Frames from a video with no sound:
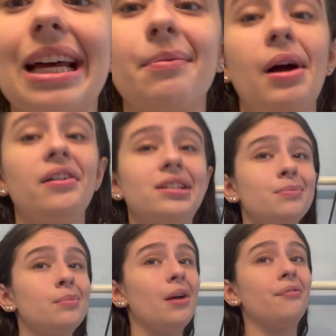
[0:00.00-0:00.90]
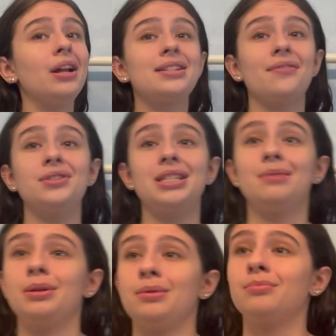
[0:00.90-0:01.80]
like my some of my friends have
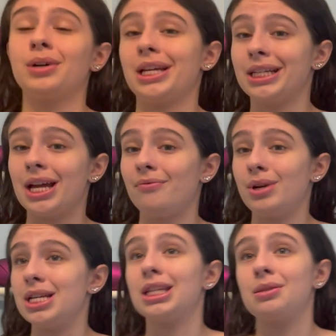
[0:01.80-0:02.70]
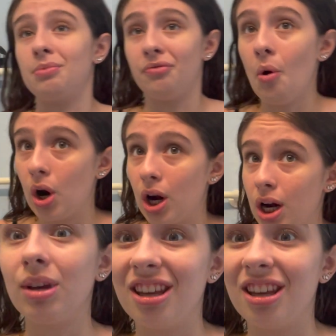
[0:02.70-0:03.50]
seen me when I didn't have braces before, but